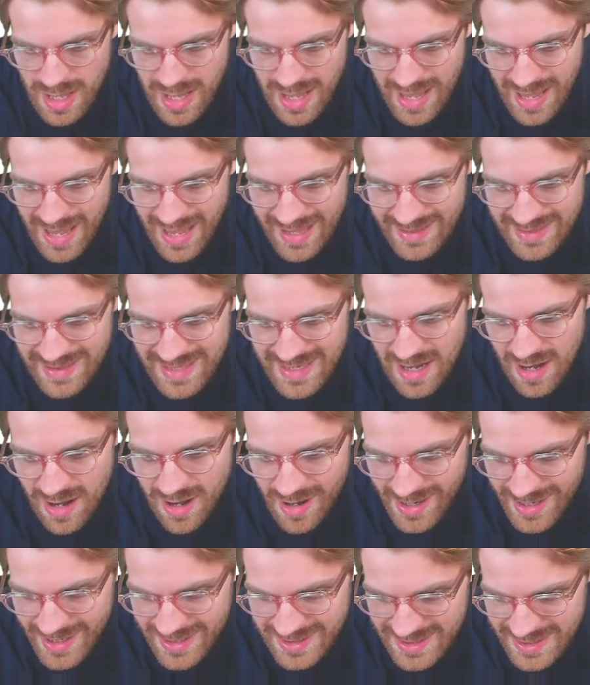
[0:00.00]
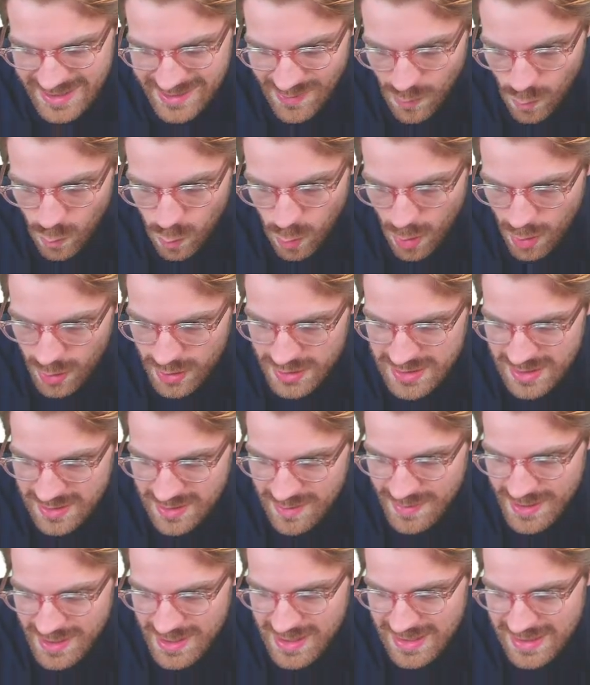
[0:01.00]
And the iodine, what is going to
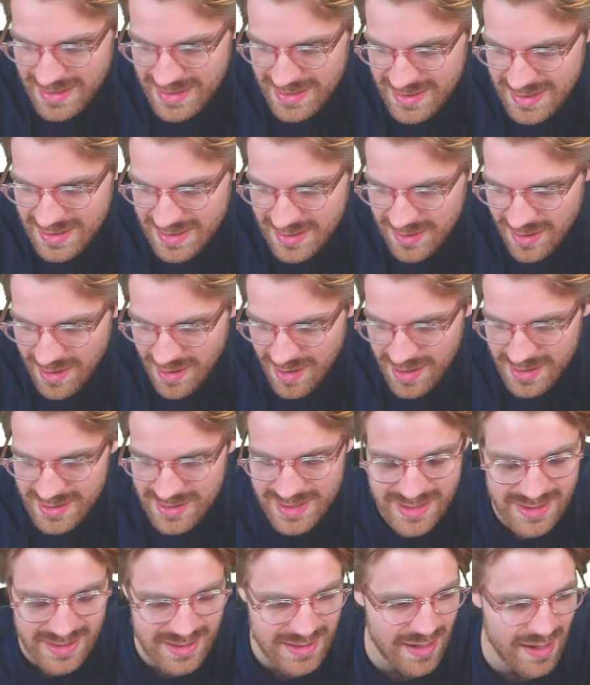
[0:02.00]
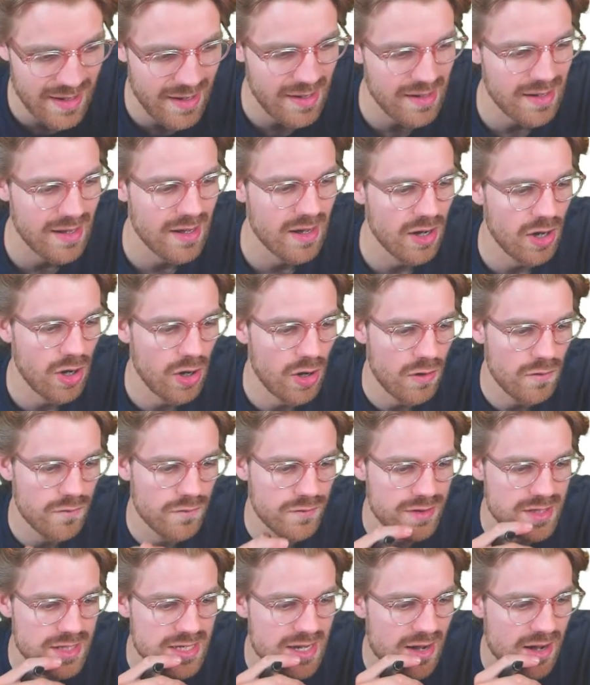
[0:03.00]
be that starting colour of
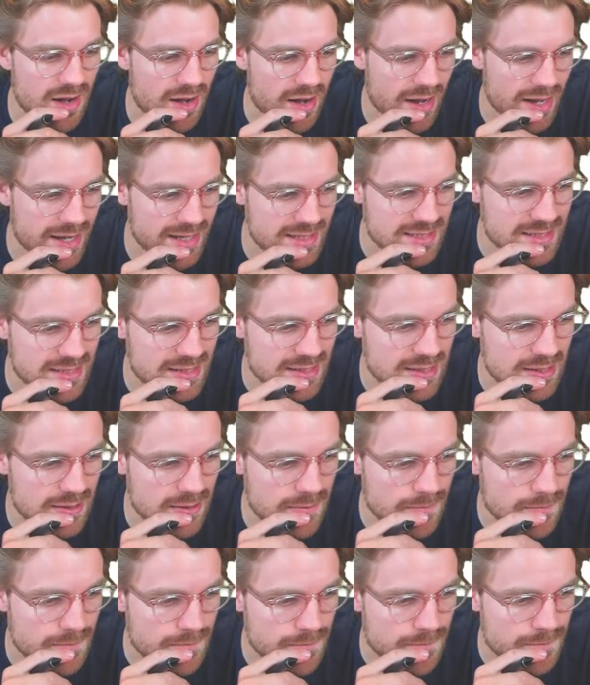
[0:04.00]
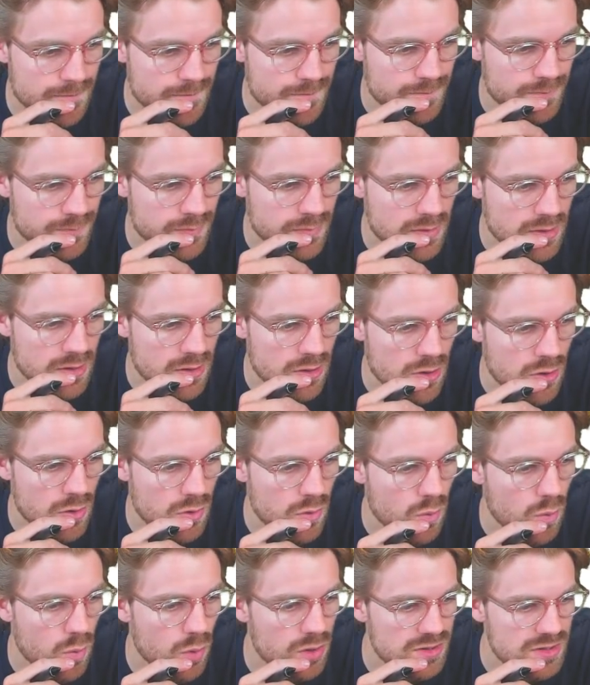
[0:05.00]
the iodine?
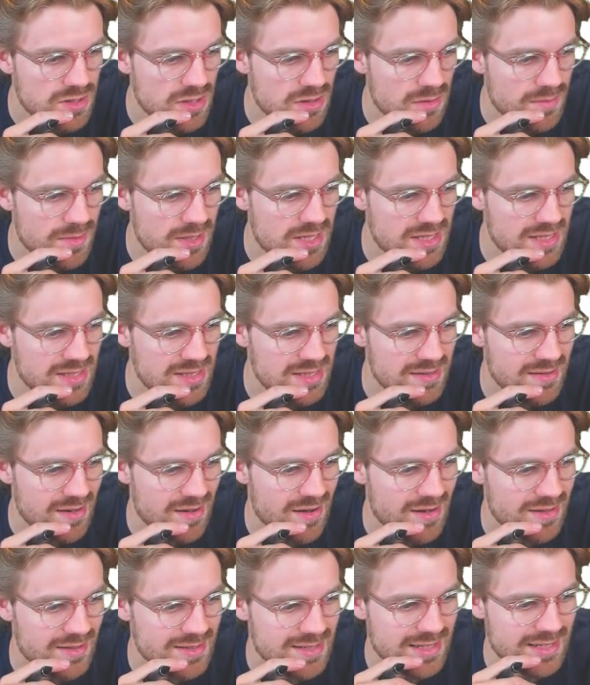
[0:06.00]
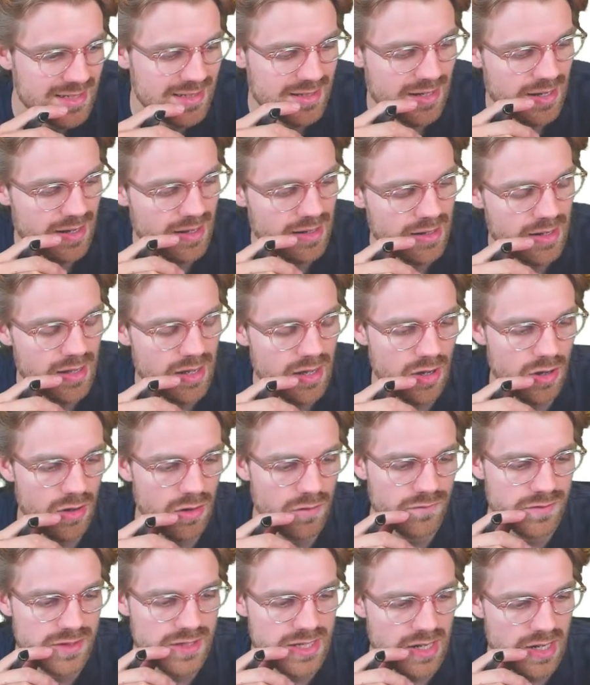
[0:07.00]
What's going to be the starting colour of
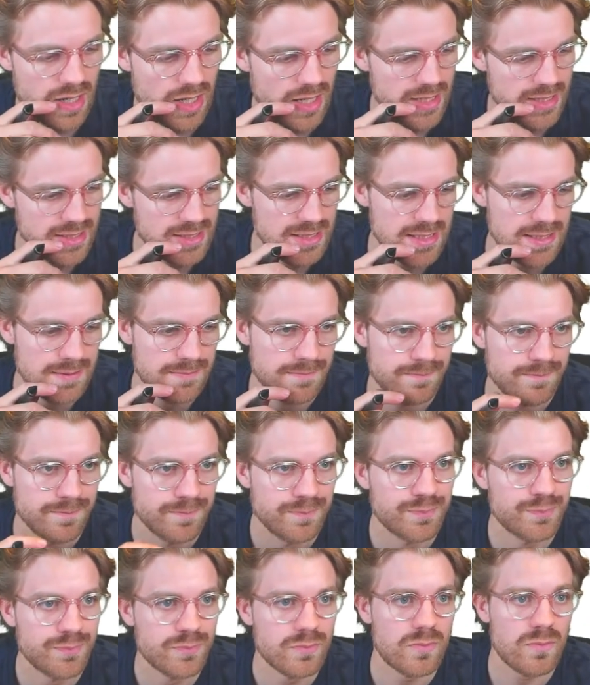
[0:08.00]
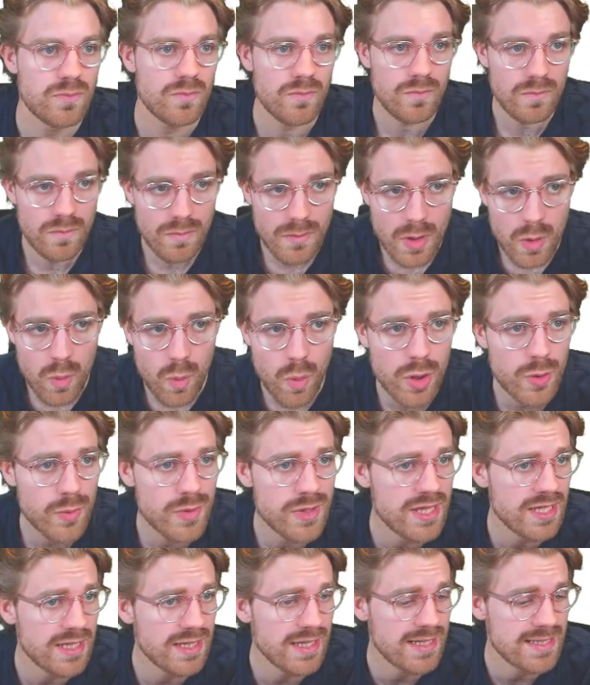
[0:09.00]
the iodine? What do we
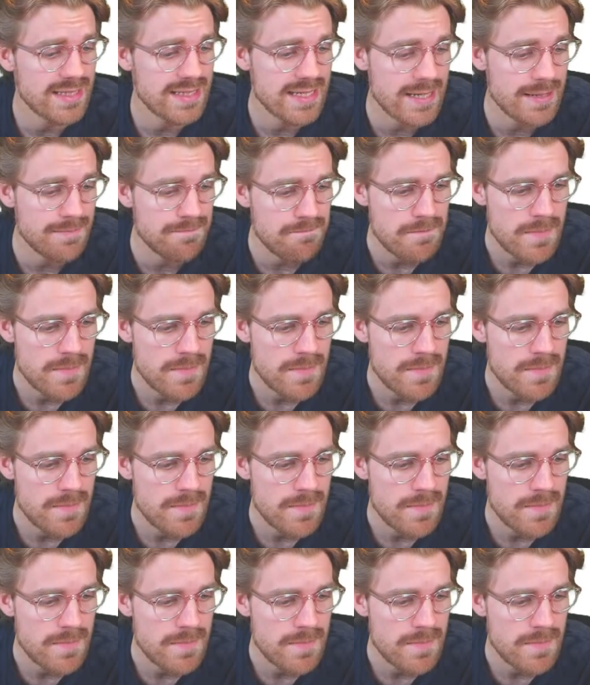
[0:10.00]
think there, team?